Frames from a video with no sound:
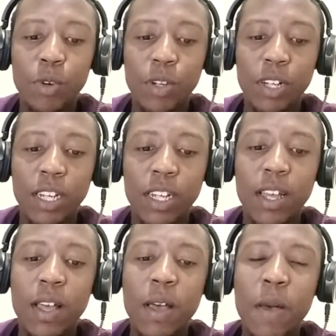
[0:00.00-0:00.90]
old,
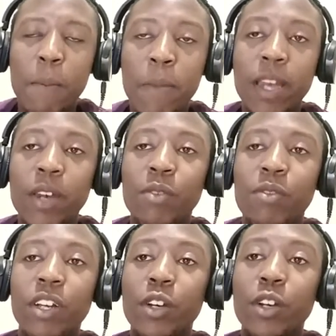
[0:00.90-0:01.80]
men of
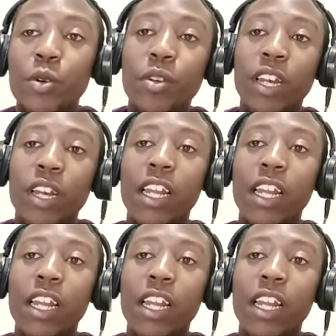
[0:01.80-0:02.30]
renown.